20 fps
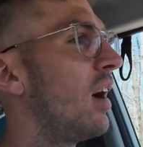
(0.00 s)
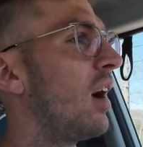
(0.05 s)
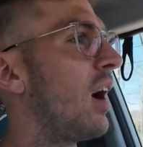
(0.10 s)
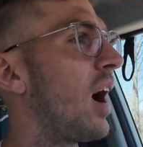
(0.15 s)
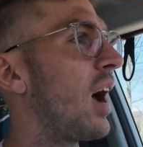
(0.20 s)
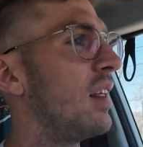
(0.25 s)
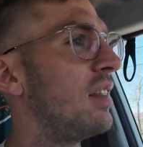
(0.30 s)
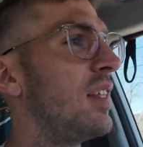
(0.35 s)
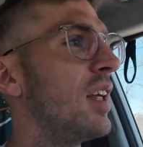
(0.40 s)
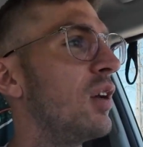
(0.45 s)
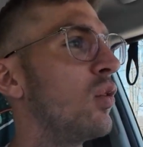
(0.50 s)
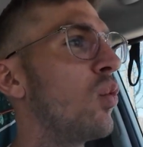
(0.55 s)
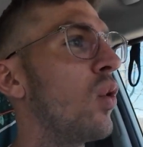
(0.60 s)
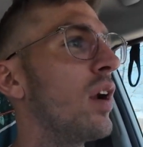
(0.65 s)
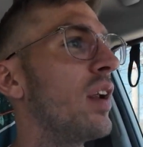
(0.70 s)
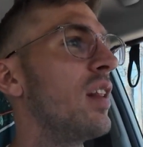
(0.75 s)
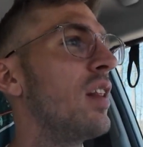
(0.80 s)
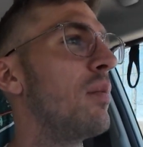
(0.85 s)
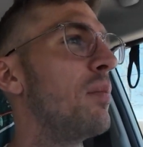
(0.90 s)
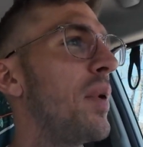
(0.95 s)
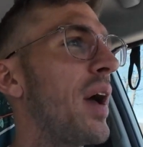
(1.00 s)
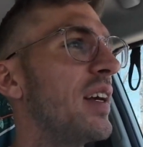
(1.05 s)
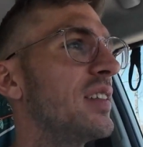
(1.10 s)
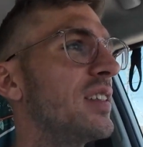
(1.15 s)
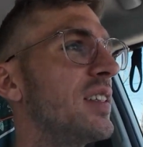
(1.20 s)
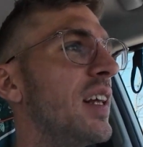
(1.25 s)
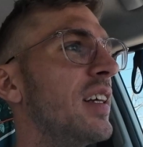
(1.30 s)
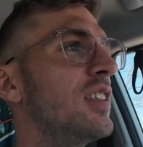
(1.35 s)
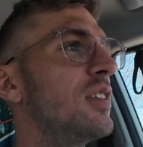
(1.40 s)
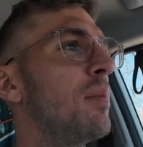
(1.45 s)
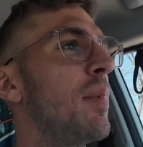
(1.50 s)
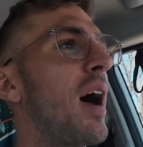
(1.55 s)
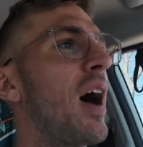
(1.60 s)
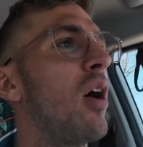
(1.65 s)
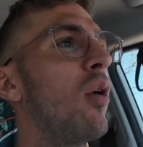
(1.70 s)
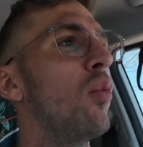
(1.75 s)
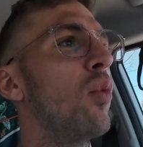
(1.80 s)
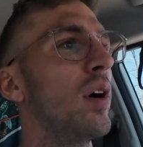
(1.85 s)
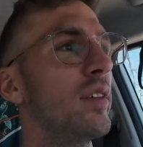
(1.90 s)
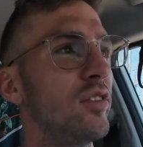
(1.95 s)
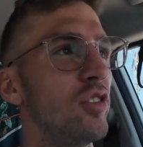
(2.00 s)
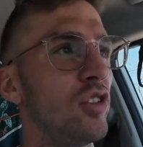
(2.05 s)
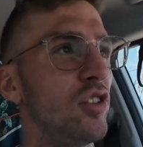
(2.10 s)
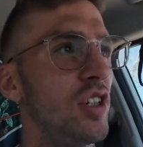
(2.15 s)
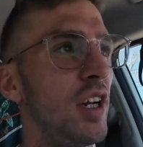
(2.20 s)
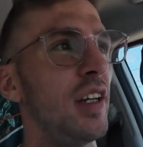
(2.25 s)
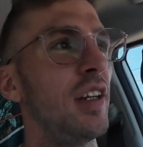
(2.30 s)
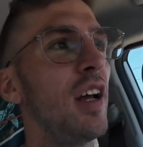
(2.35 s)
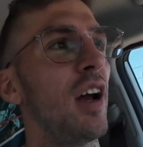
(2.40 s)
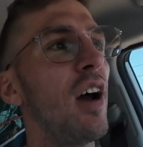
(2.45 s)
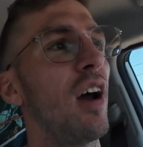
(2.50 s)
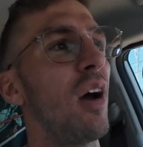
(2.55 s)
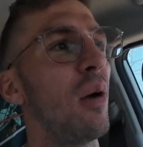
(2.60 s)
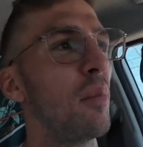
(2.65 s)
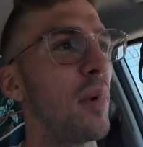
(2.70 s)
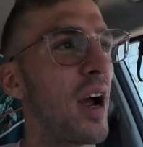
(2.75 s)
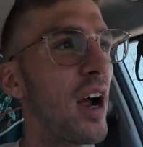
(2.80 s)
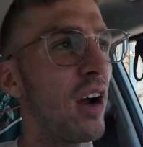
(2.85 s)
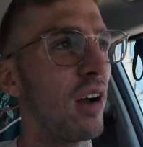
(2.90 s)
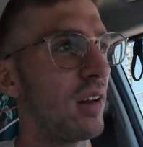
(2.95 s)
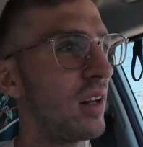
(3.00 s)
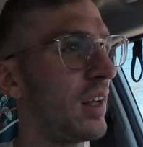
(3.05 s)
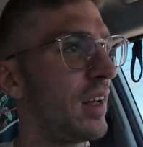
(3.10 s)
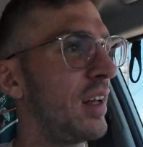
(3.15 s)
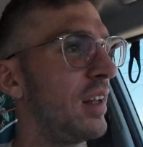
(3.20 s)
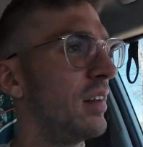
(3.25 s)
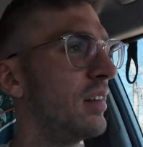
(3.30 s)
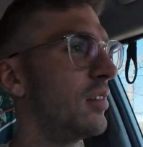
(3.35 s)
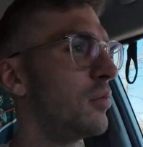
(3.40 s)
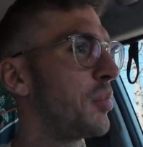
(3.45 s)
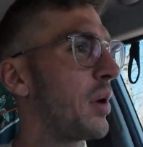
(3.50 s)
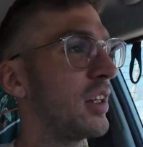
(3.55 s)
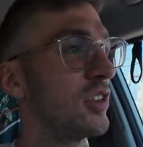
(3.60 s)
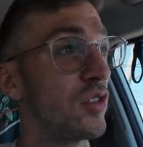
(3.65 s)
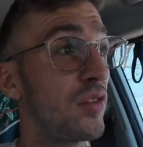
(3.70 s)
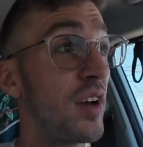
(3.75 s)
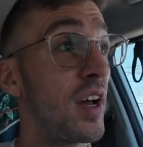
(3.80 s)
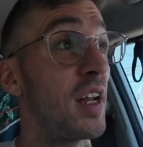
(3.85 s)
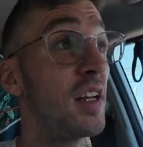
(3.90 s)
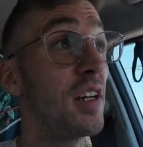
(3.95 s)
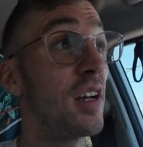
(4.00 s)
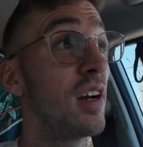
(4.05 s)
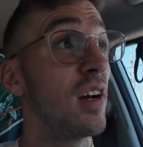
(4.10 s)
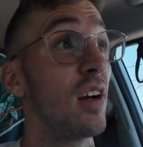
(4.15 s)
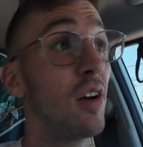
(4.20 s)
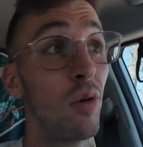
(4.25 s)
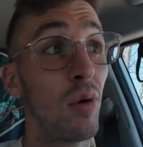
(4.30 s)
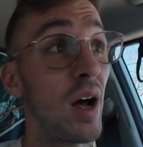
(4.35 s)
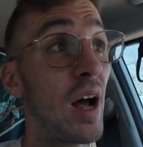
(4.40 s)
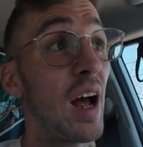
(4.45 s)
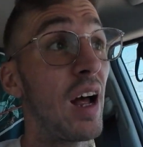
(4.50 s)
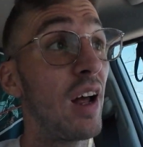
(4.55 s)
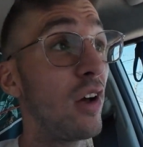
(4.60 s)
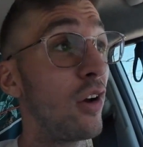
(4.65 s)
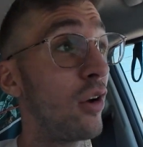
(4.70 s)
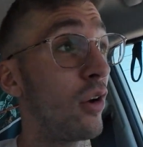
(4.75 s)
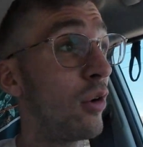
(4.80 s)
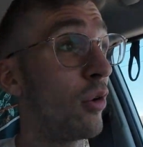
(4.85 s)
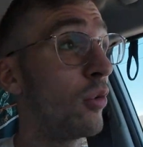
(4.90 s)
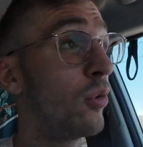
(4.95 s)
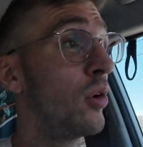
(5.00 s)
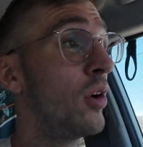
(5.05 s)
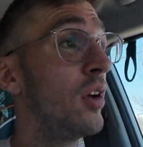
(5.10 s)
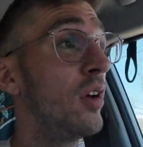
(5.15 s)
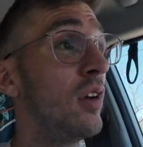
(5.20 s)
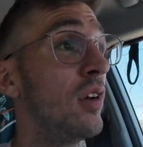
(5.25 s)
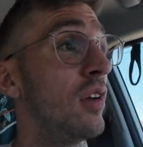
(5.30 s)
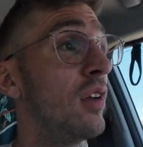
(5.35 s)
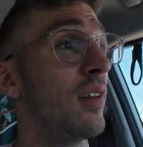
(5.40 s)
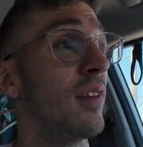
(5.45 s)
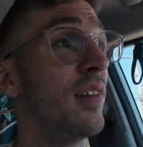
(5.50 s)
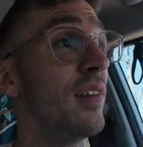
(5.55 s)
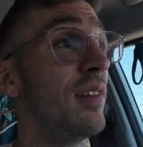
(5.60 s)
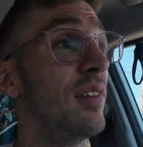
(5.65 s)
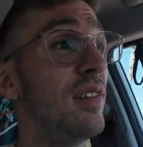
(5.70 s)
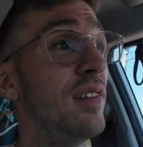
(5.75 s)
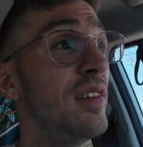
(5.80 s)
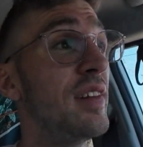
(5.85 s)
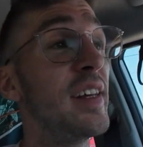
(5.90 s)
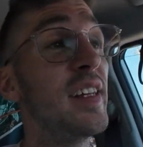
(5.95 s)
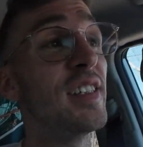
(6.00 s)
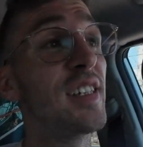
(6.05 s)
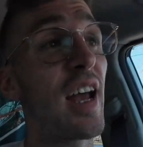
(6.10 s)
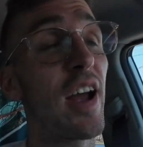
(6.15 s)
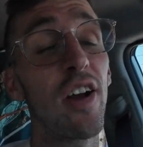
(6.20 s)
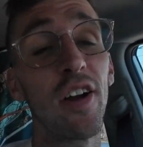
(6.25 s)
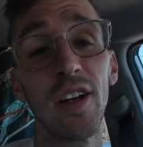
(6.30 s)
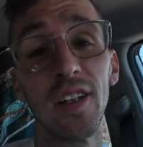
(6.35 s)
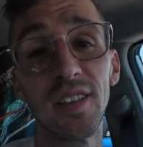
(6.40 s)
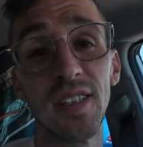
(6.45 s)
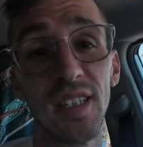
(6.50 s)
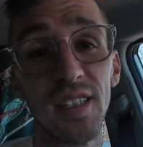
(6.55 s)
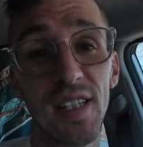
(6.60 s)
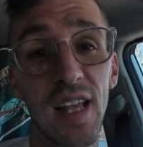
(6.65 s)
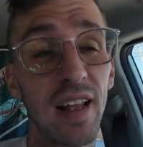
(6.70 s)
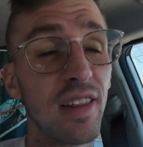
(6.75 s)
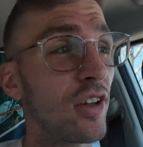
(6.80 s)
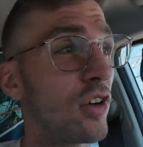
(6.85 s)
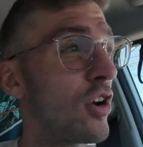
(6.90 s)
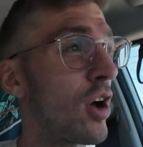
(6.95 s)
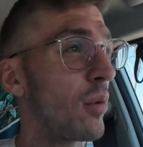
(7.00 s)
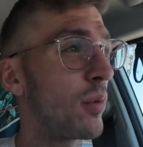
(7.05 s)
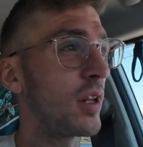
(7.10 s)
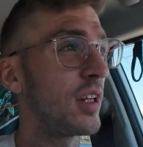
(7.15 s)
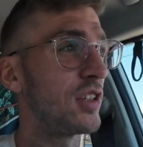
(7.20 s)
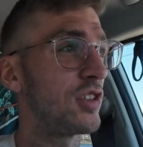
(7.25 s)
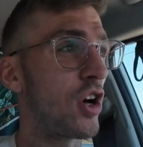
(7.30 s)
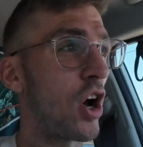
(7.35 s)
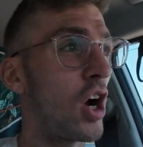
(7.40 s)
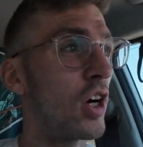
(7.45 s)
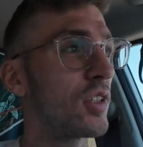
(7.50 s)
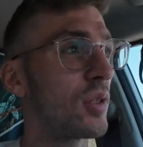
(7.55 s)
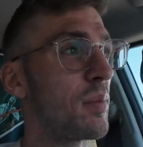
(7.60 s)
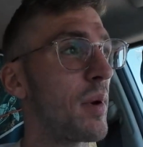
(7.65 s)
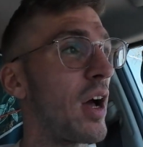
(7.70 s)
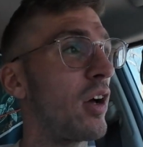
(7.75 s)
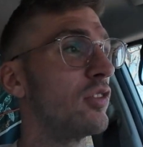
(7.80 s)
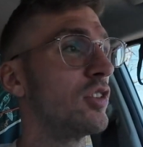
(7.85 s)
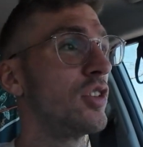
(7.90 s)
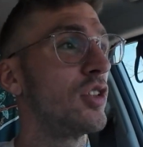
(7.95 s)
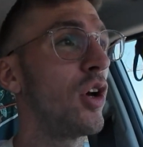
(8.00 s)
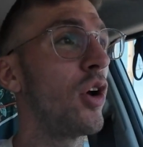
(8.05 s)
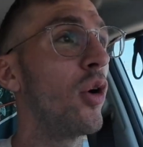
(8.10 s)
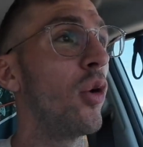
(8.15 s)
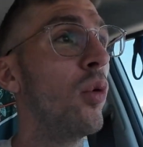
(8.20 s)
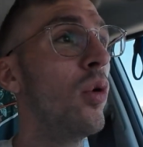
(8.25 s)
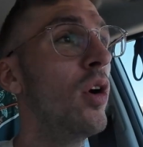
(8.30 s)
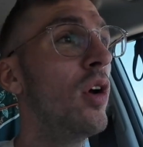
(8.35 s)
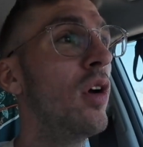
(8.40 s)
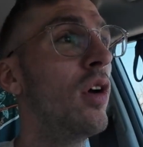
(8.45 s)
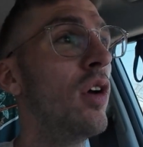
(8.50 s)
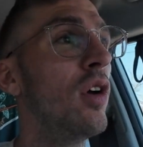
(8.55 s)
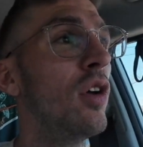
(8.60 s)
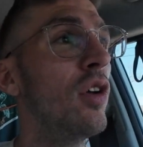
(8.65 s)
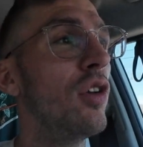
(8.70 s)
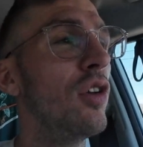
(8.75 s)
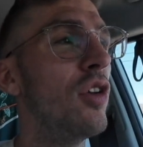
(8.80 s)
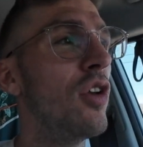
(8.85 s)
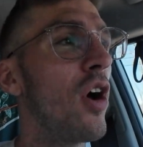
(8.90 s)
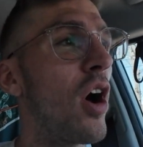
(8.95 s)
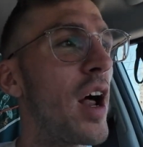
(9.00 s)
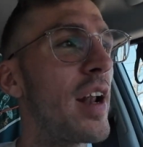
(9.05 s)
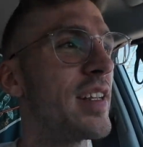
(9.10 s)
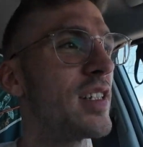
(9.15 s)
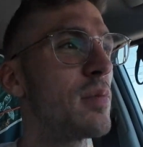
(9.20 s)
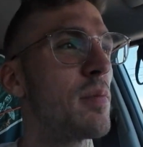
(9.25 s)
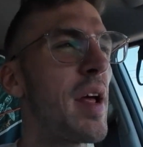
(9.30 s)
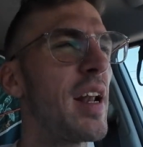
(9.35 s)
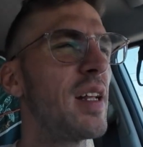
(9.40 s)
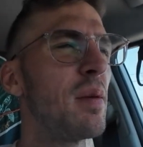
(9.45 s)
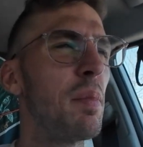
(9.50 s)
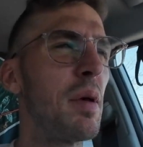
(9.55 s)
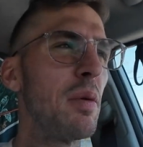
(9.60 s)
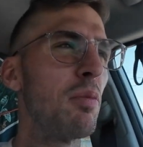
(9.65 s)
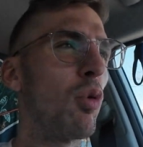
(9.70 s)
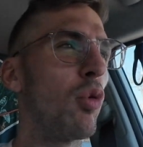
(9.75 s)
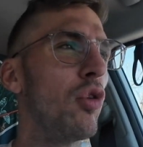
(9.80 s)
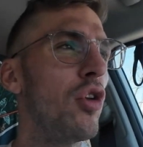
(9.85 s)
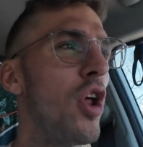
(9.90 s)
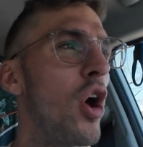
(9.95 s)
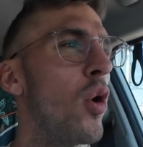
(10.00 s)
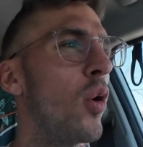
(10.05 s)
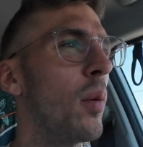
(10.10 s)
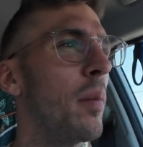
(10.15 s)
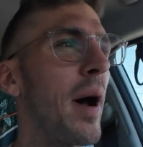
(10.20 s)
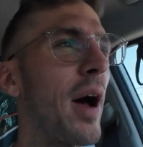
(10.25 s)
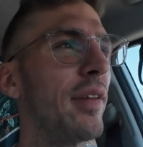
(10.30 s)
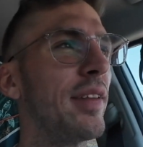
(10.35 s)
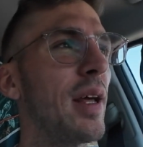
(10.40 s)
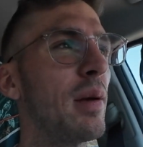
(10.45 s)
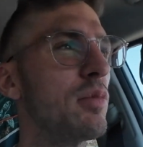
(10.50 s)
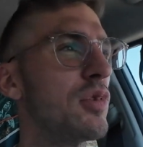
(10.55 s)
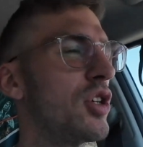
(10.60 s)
I think one of the best things about West Virginia, Maryland, Pennsylvania, Ohio, these areas, is that they're not really talked about. So not as many people know about them.